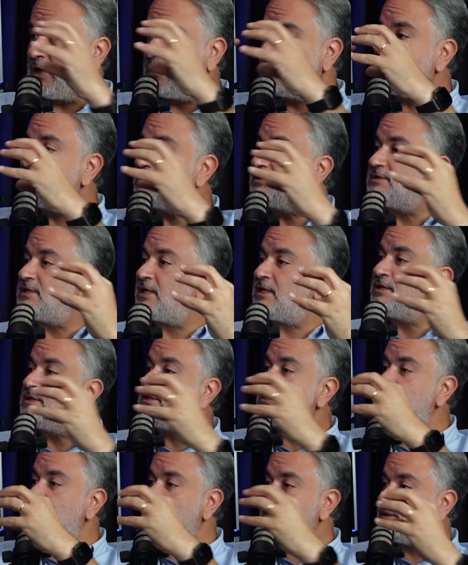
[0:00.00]

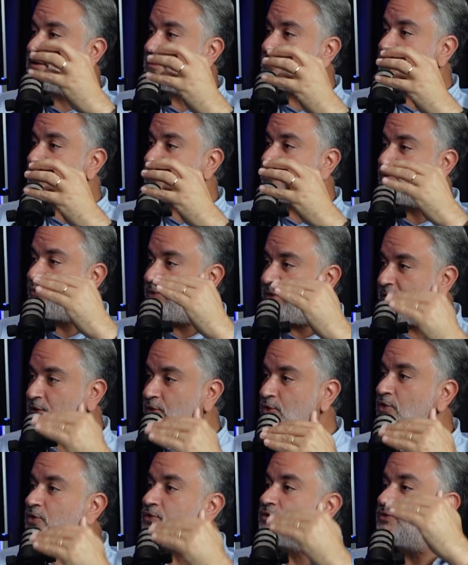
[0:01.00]
understanding that we
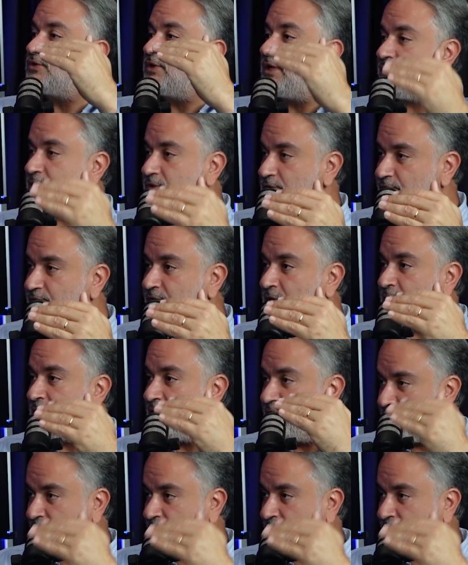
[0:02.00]
grow together a family.